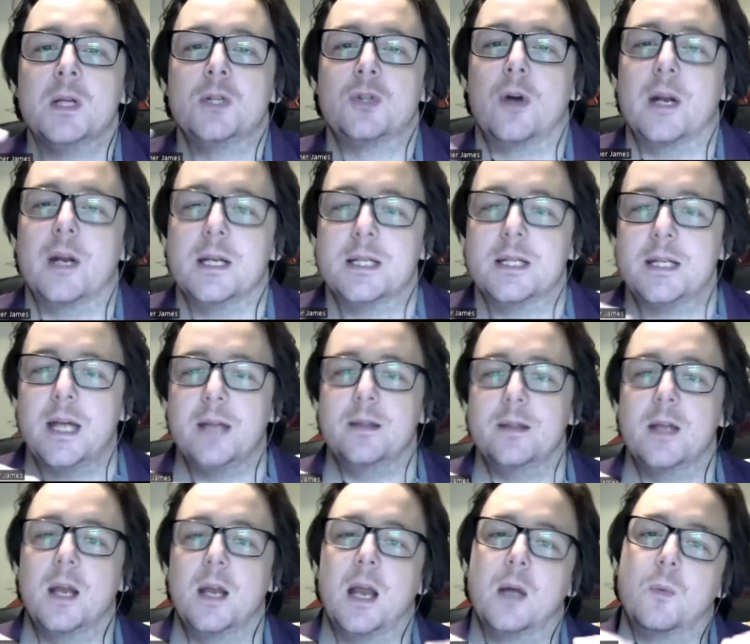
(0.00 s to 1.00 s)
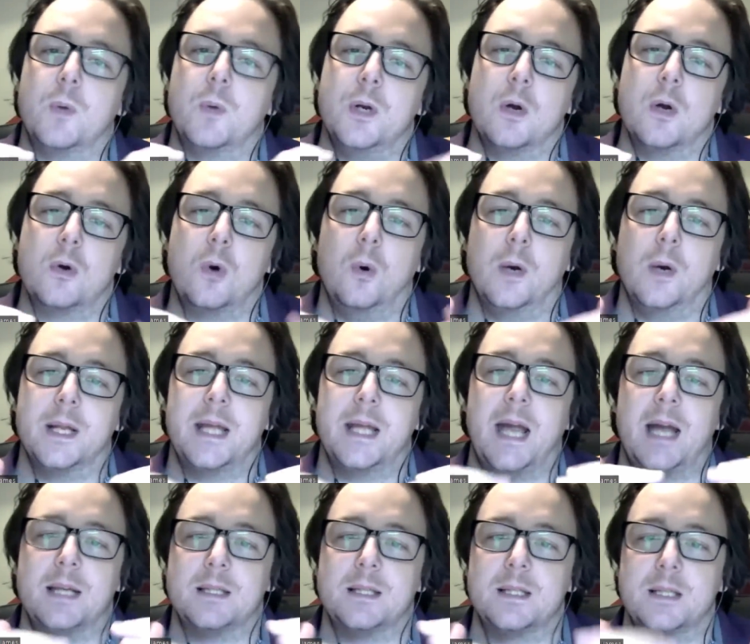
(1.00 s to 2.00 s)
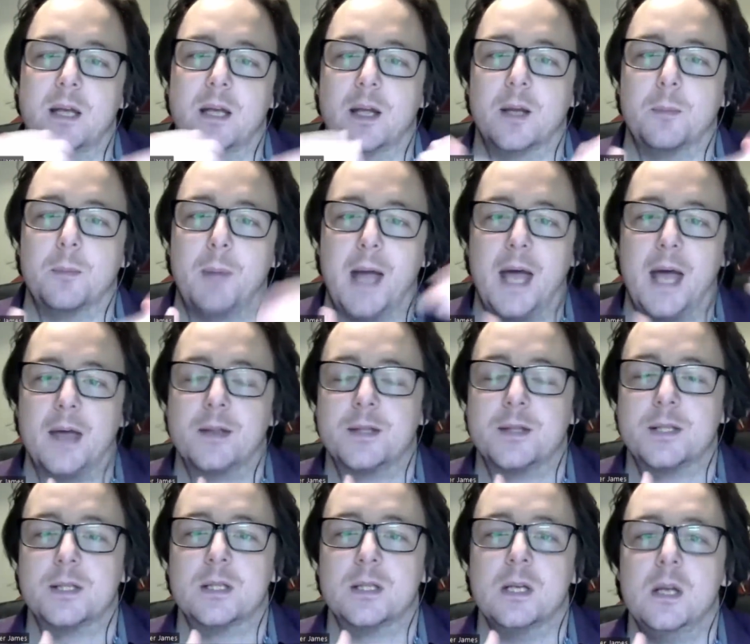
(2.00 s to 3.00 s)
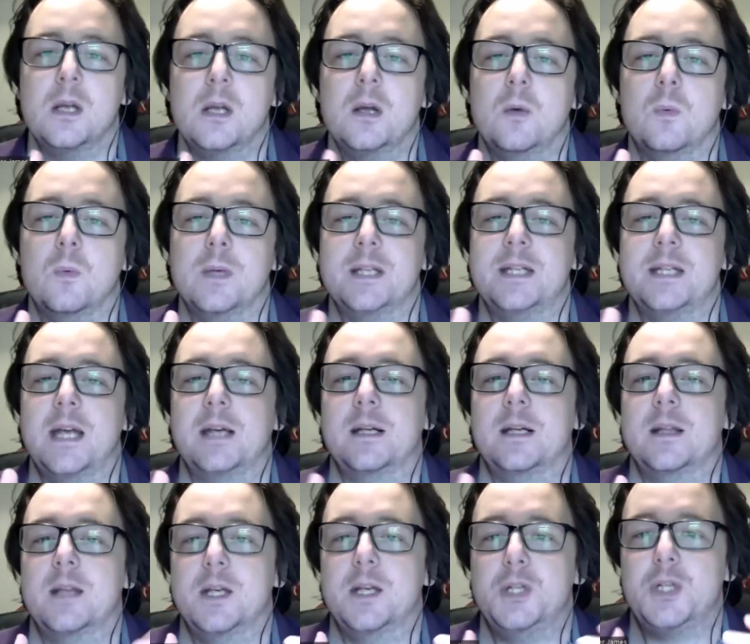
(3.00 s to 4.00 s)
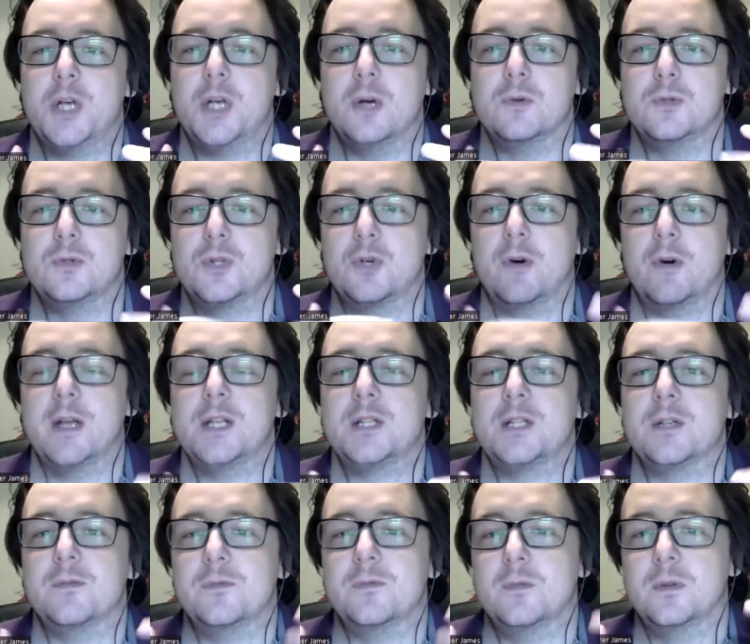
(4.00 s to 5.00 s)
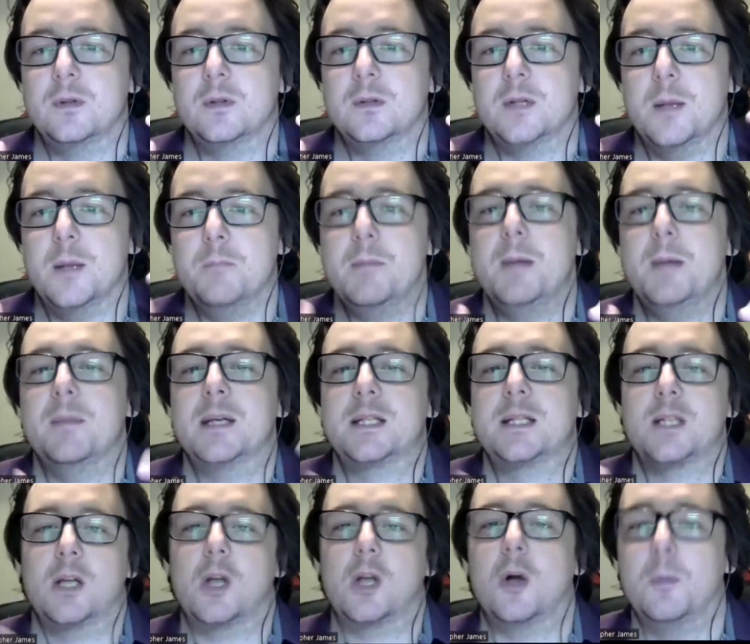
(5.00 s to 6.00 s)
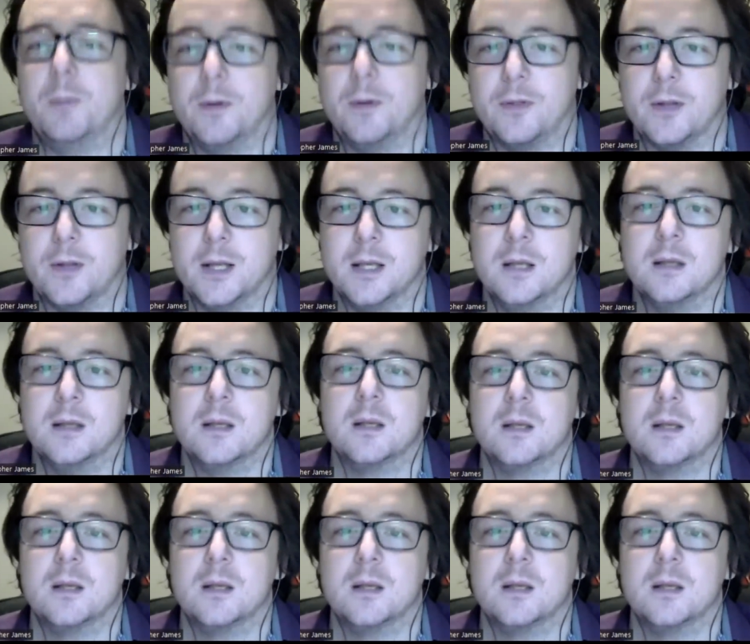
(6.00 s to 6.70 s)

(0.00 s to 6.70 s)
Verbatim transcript: trying to say that like we're not calling cats psychopaths. We're saying that they show traits of that mimic psychopathy.